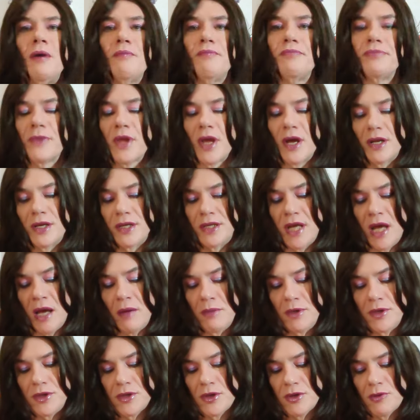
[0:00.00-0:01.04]

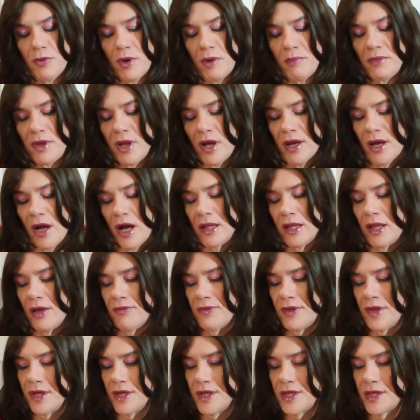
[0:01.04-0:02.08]
damage on weapon, like I
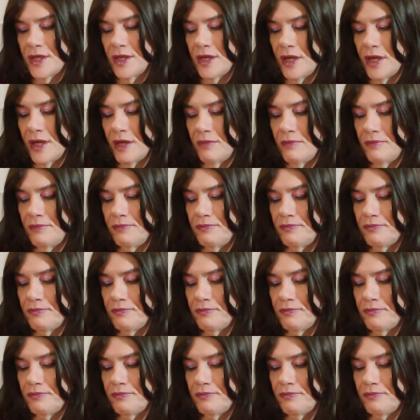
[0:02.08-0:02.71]
love this.